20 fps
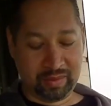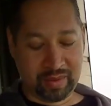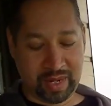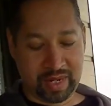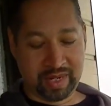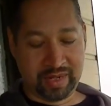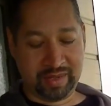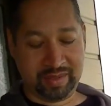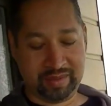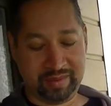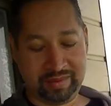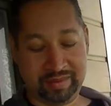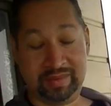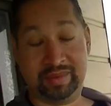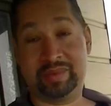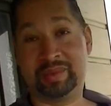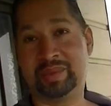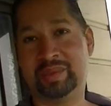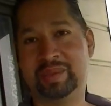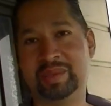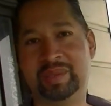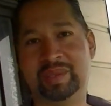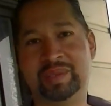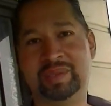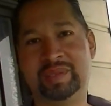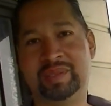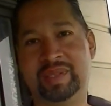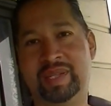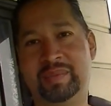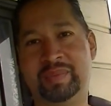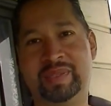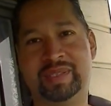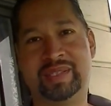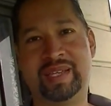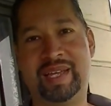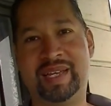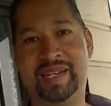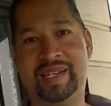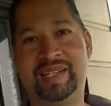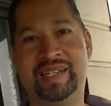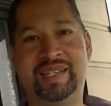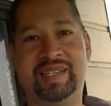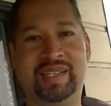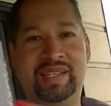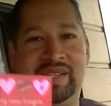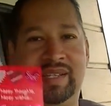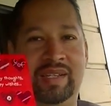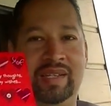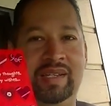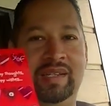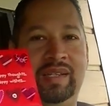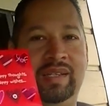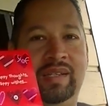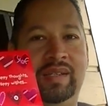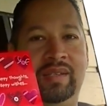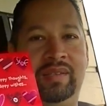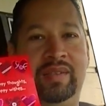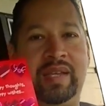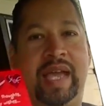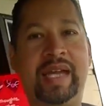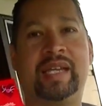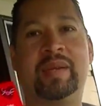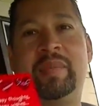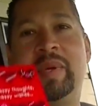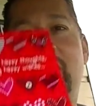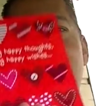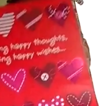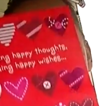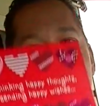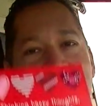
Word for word: Wow, this is cool. I'm mm-hmm. excited. Mm -hmm. See, I get mail